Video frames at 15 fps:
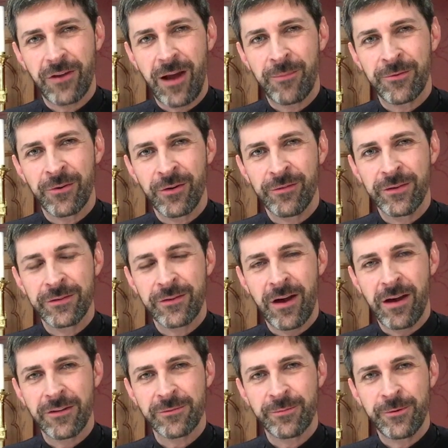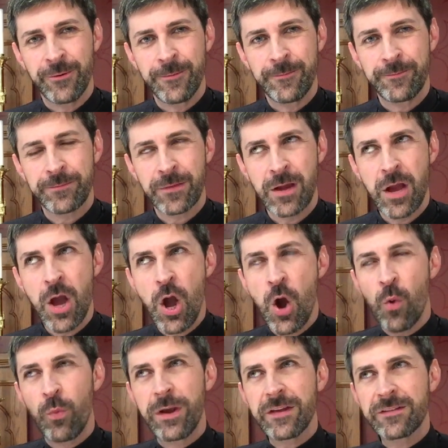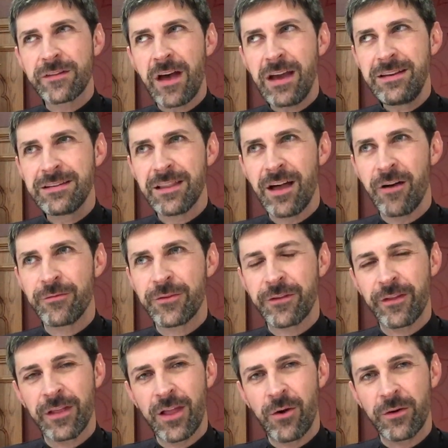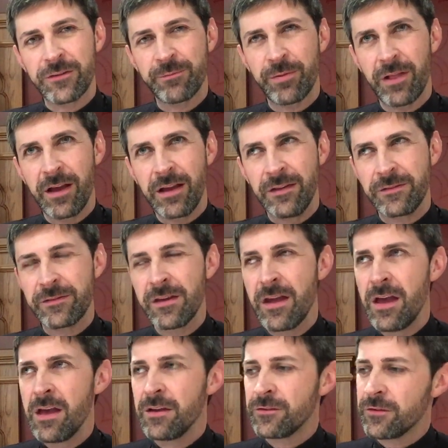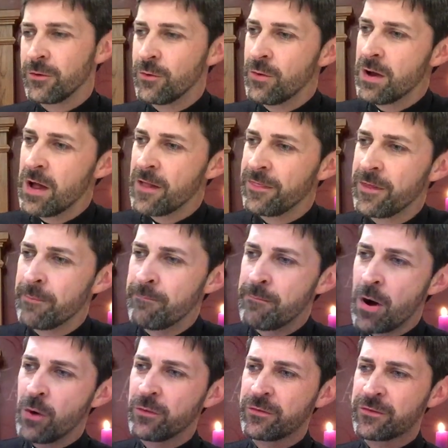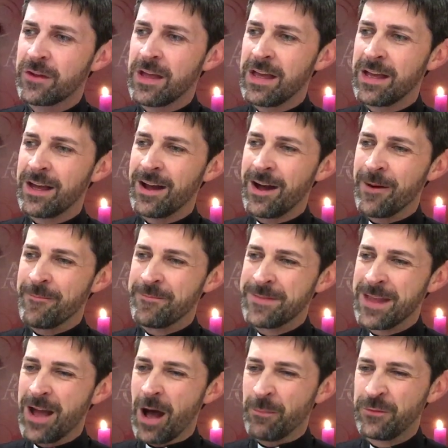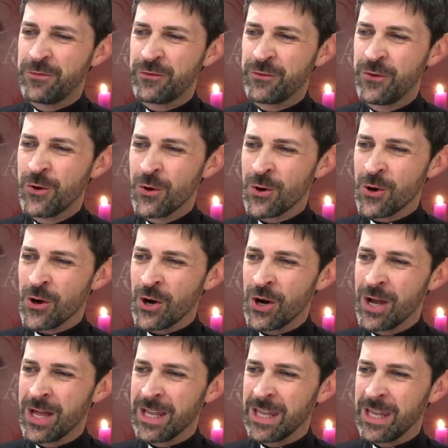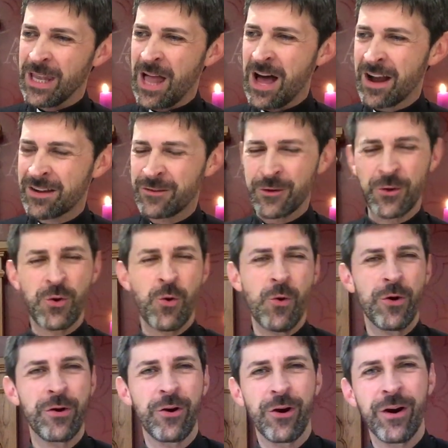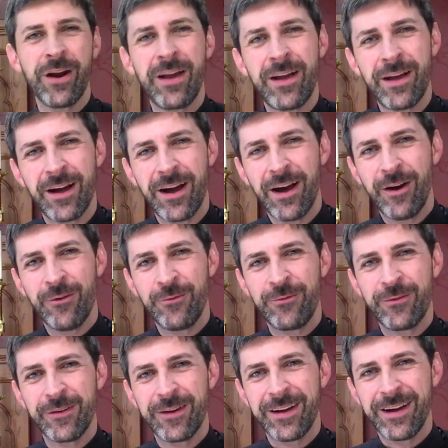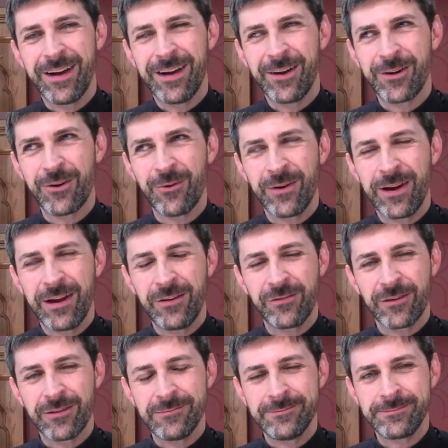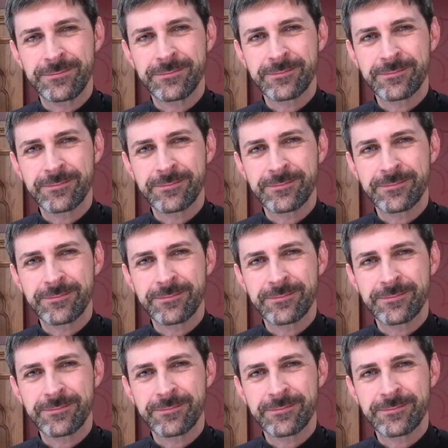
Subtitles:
chapter of his gospel. We assigned love to the lowest place, to the most obscure, locked corner of creation.